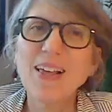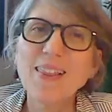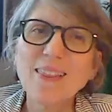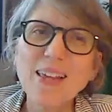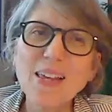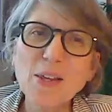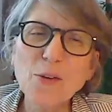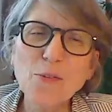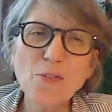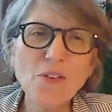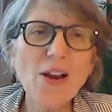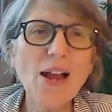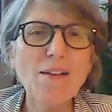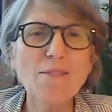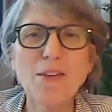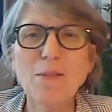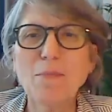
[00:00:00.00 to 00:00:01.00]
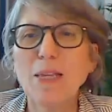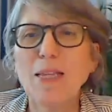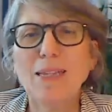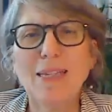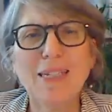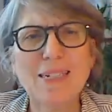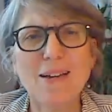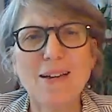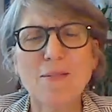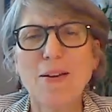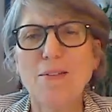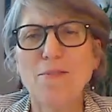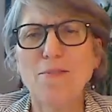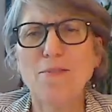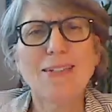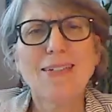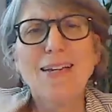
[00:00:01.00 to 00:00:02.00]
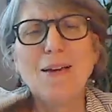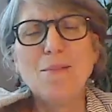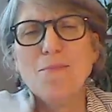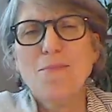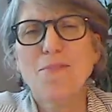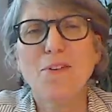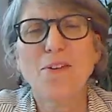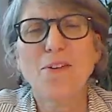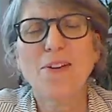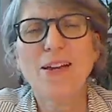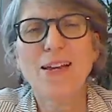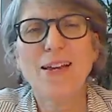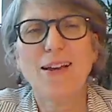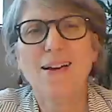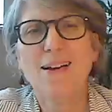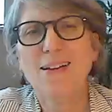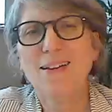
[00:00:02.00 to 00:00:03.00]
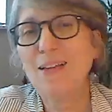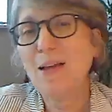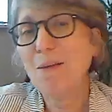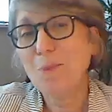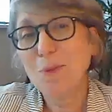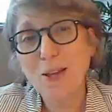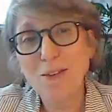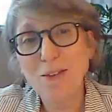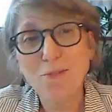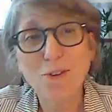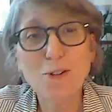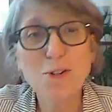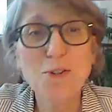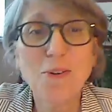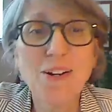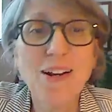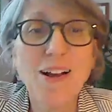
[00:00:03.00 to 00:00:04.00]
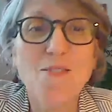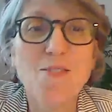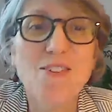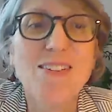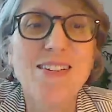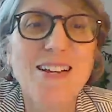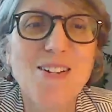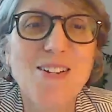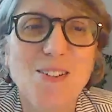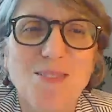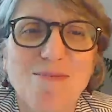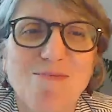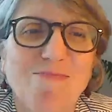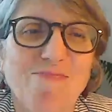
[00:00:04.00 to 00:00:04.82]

Thank you for having me, Vita. I'm looking forward to our conversation.